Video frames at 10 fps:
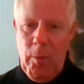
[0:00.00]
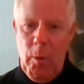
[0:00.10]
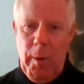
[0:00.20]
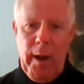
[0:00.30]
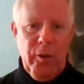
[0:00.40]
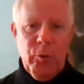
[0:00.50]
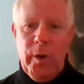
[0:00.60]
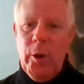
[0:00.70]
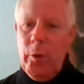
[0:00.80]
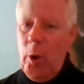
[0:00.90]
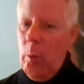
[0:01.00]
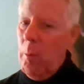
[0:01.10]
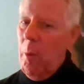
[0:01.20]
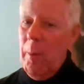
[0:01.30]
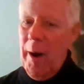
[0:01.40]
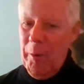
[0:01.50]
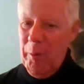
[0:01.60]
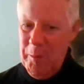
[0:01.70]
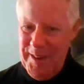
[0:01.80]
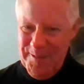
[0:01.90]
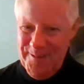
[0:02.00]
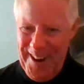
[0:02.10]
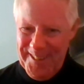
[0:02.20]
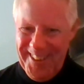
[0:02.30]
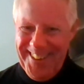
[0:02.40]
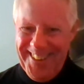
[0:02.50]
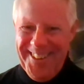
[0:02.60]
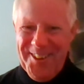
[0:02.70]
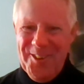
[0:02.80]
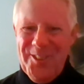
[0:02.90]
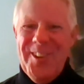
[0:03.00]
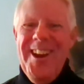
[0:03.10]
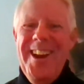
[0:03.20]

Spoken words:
mobile is we don't know where mobile will be in 5 to 8 years.